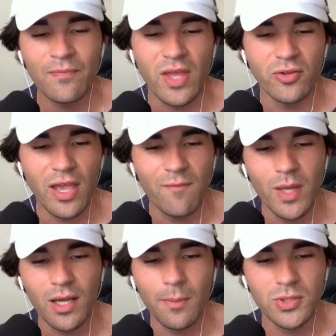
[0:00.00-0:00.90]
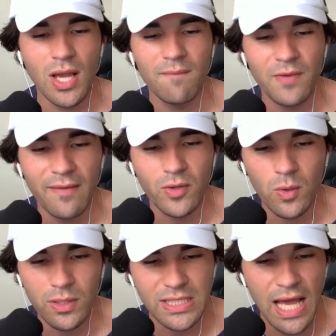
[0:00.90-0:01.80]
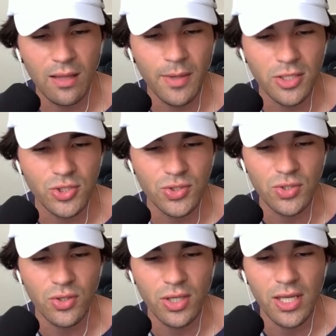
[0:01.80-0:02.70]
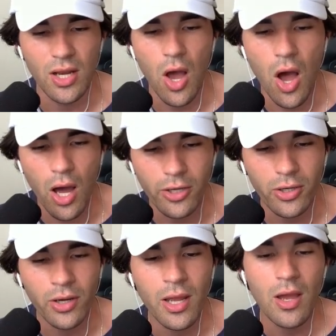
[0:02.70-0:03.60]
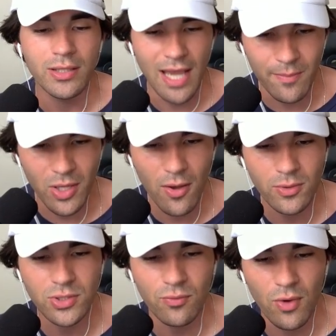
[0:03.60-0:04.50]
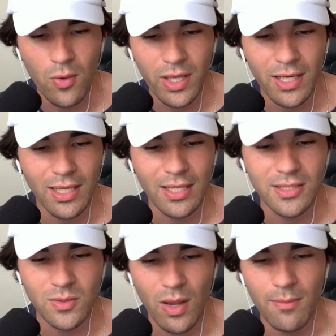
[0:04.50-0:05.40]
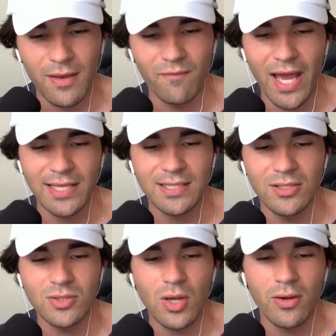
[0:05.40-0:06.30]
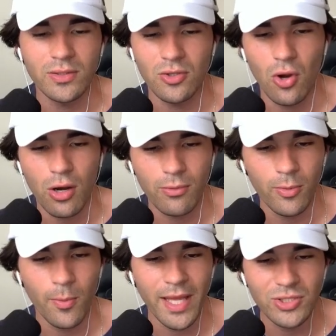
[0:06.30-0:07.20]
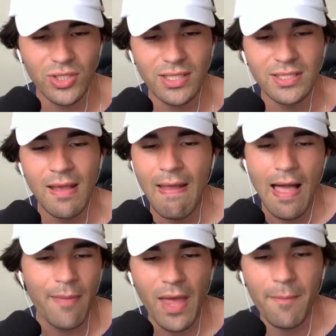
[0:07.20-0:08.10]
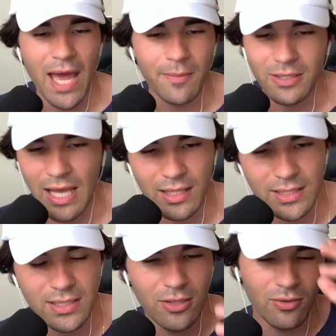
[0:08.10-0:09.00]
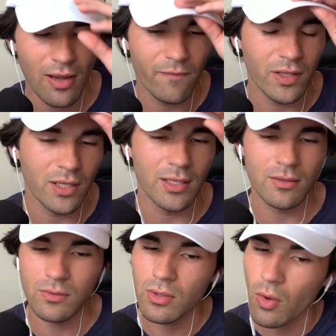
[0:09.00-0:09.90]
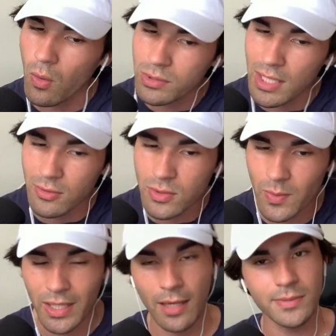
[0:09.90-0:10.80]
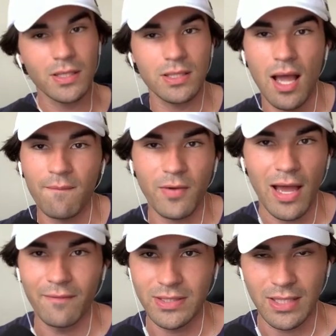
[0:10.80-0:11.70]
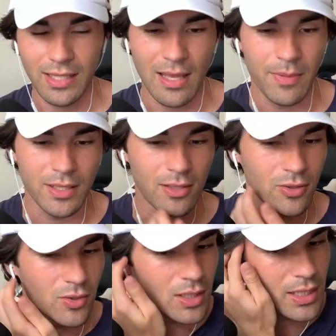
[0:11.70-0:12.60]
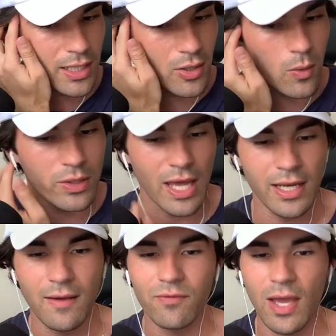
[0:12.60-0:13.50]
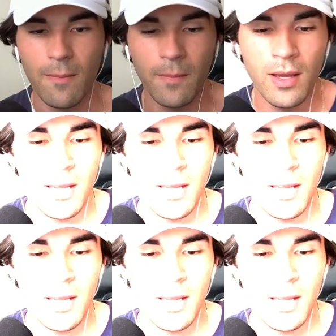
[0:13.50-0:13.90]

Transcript: Then you gave me a couple top 5 goalies, Hellebuck, Shesterkin, Otter, Demko, Sorokin, and then Swayman, Vasi, and Saros in your honorable mentions. I'm not mad about that list either. I feel like the goaltenders, when it comes to the top 5, it's not that big a deal. You could kind of go with any of them.